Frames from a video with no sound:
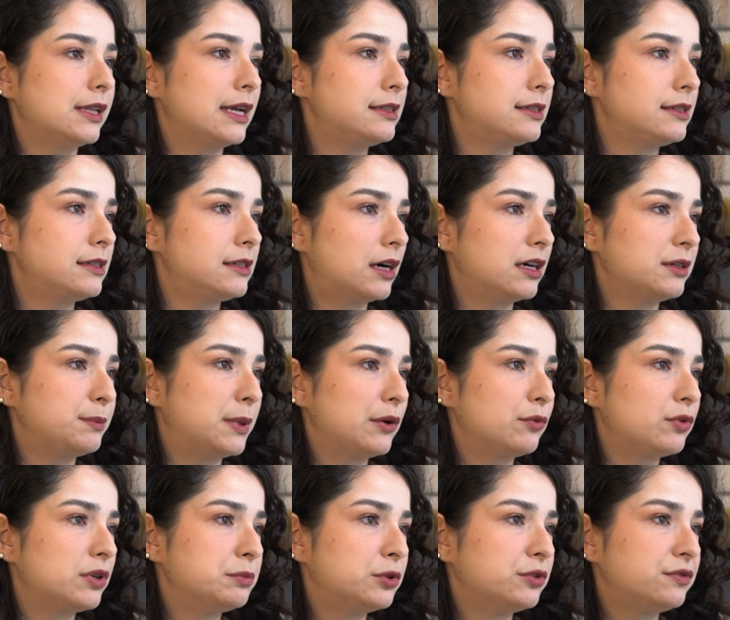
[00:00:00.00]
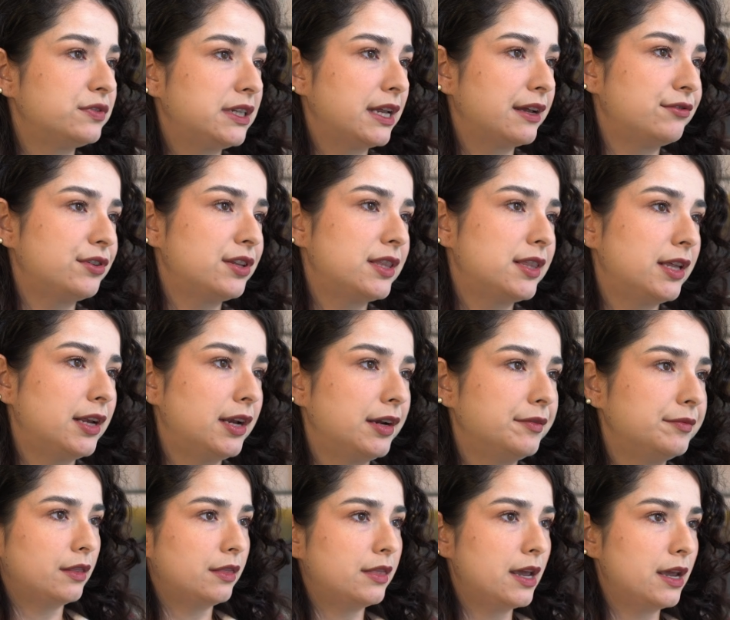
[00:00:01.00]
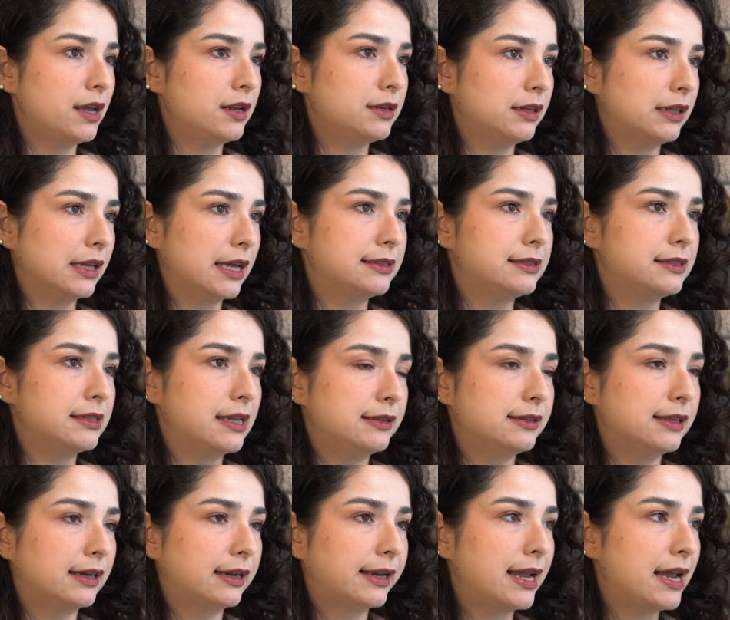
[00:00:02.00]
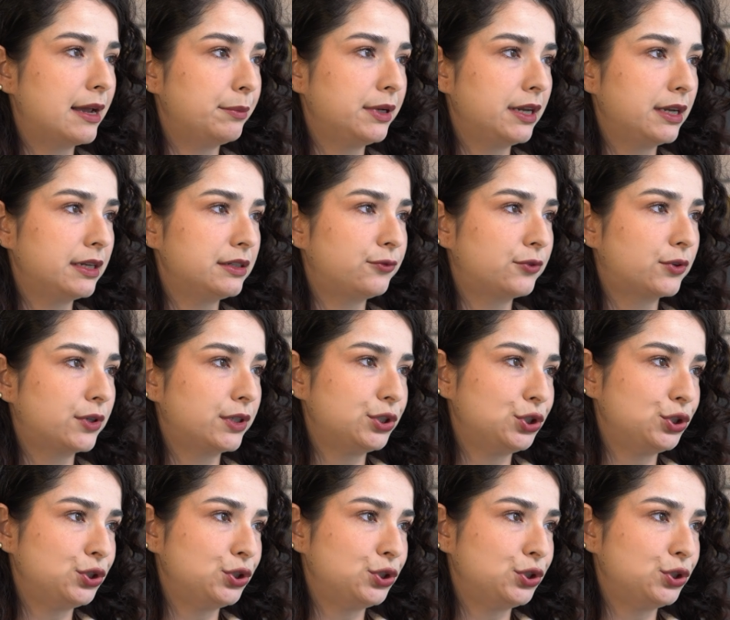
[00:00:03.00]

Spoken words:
Let's start by removing everything. Then let's add the cabinet for the